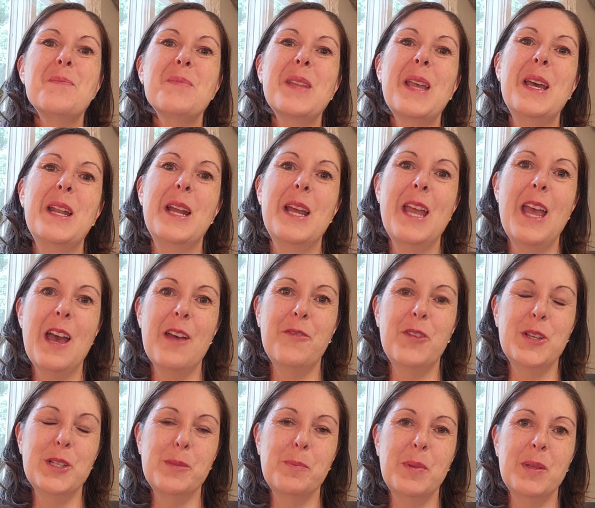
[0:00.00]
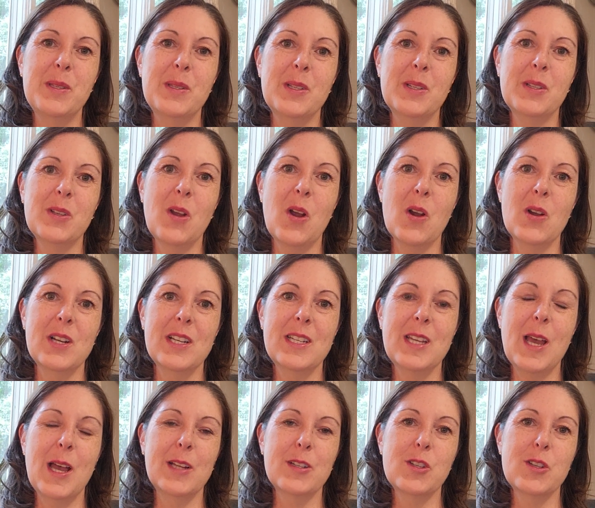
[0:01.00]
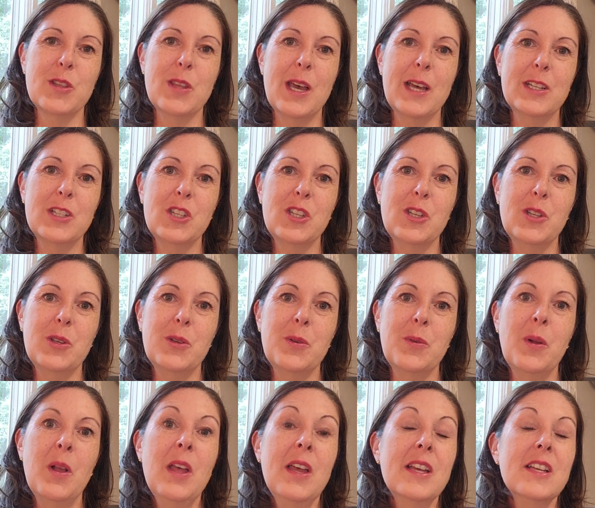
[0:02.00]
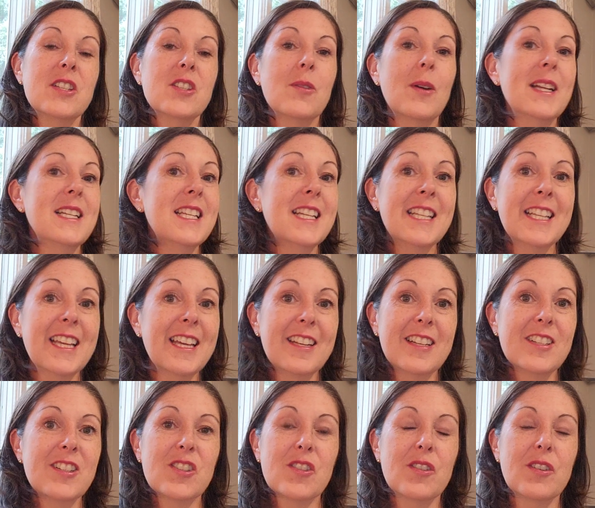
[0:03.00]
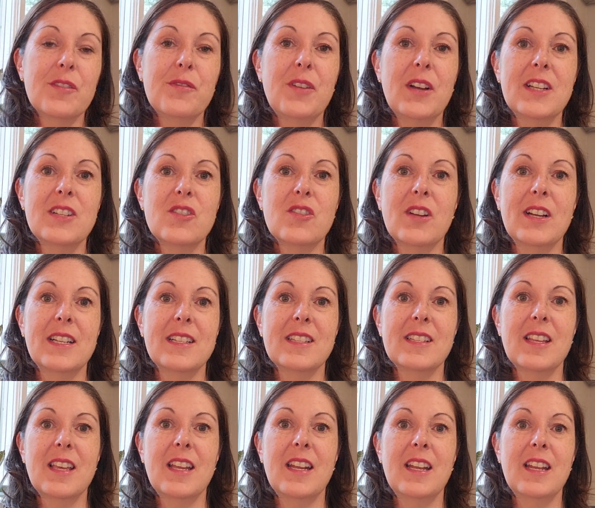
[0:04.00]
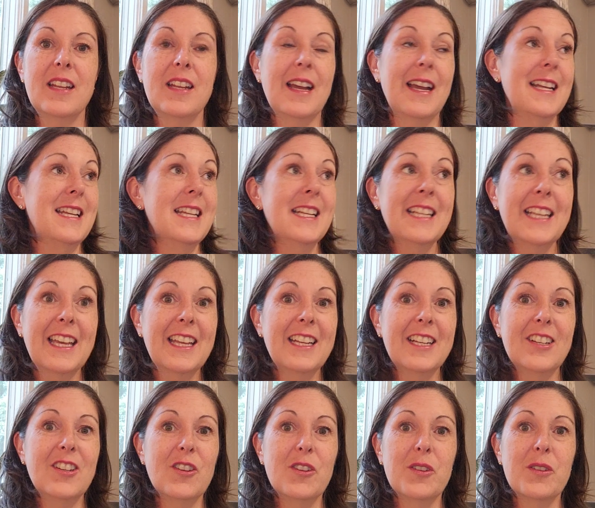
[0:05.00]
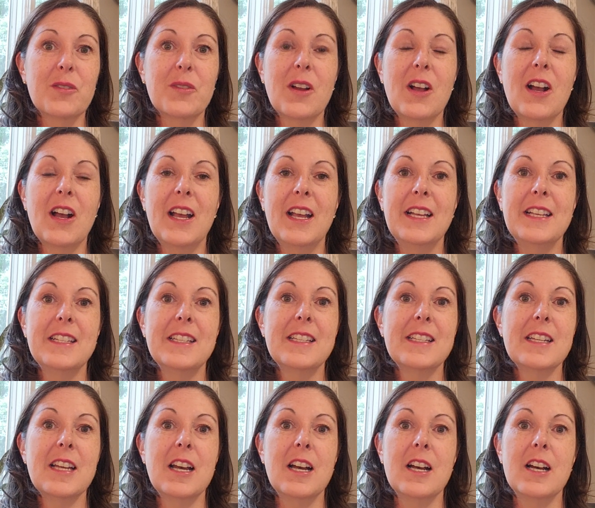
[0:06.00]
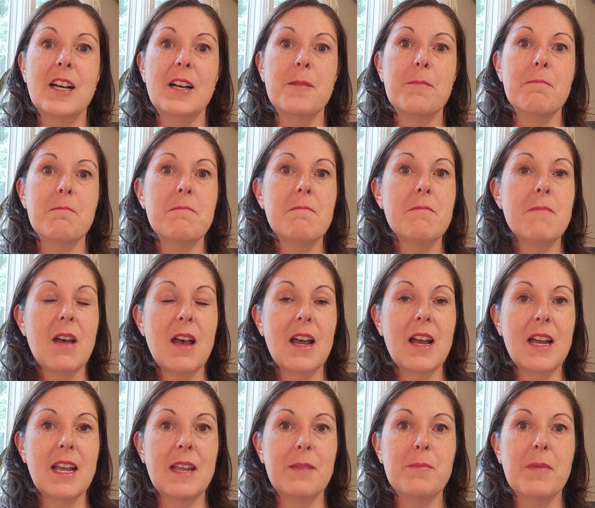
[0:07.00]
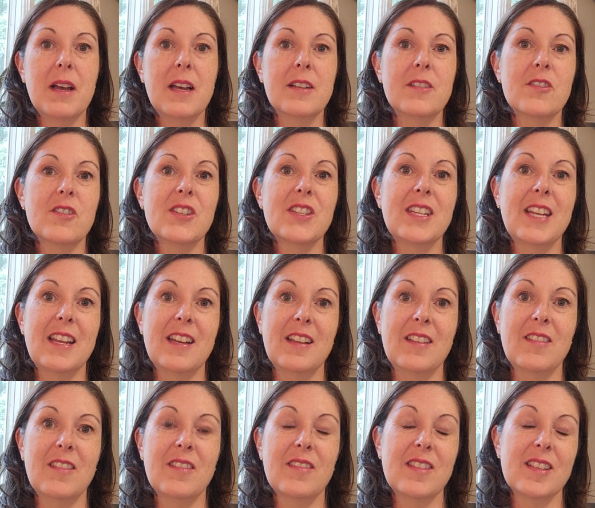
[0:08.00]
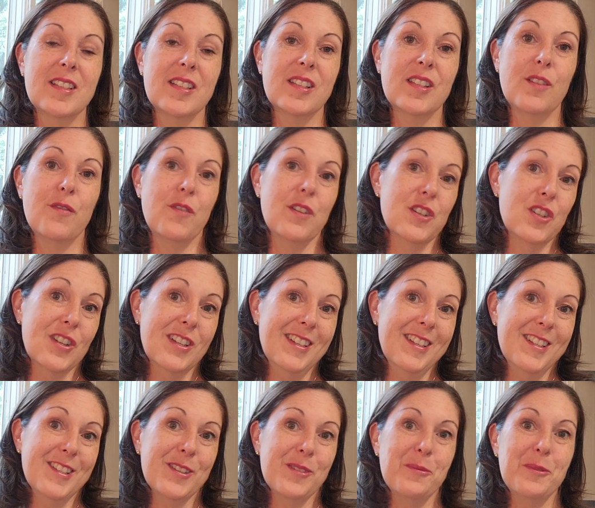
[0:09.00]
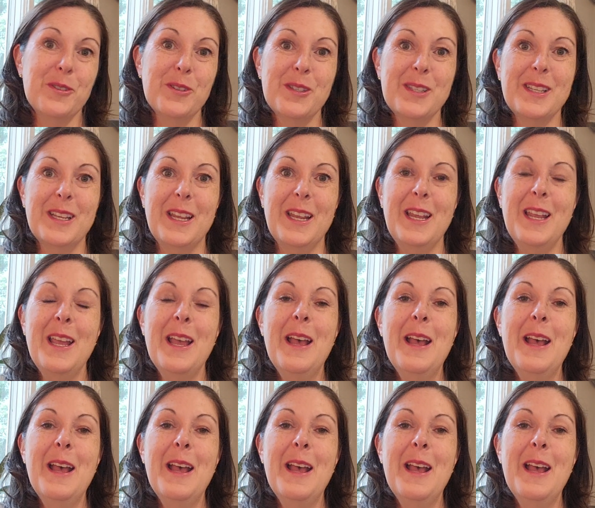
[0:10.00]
And I have his business card attached to that too. So I didn't get it certified translated. I didn't get it notarized. I'm understanding that this is sufficient, so we'll see.